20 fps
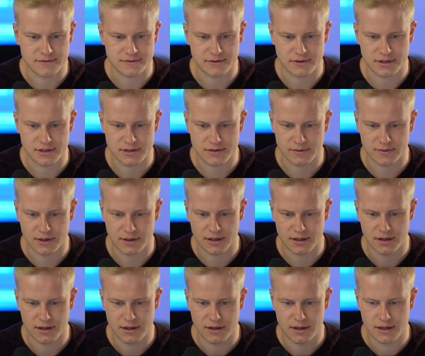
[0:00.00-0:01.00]
for this one.
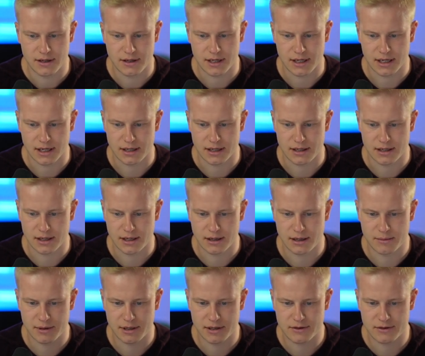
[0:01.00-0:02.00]
Add
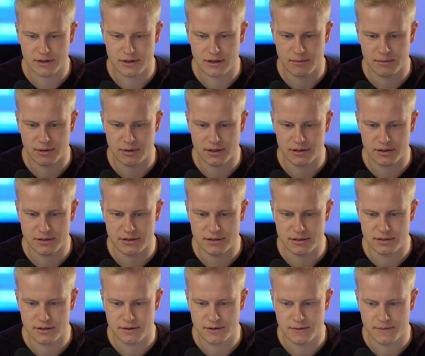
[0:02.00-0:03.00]
element image.